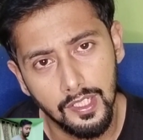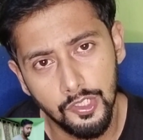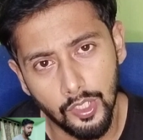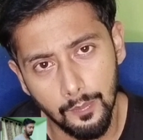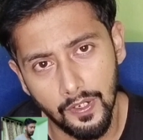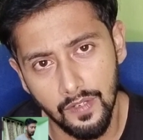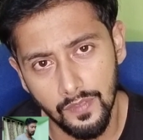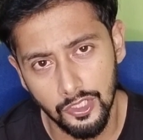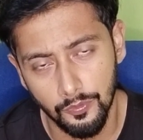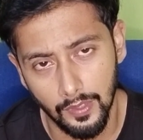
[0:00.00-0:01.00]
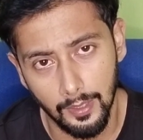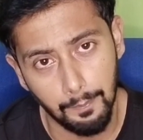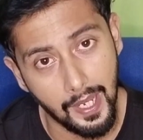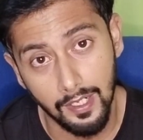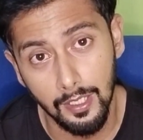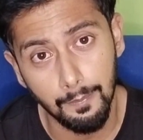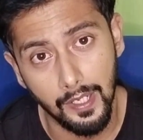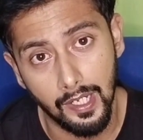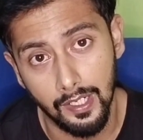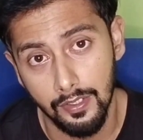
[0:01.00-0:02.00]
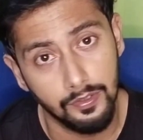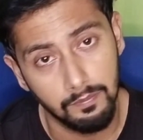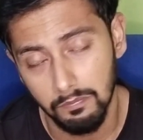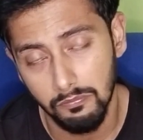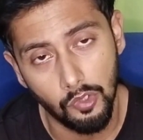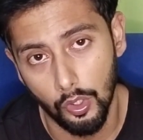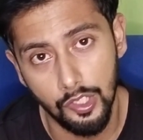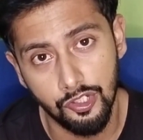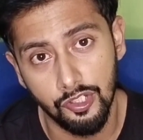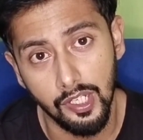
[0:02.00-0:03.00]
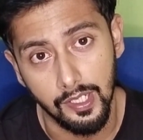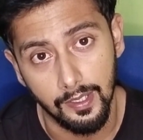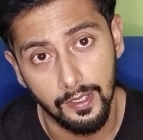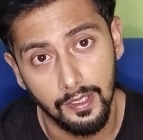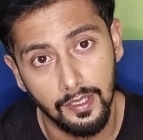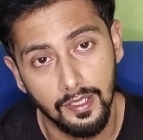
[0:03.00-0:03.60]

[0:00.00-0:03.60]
you can very well pack up and call it a day.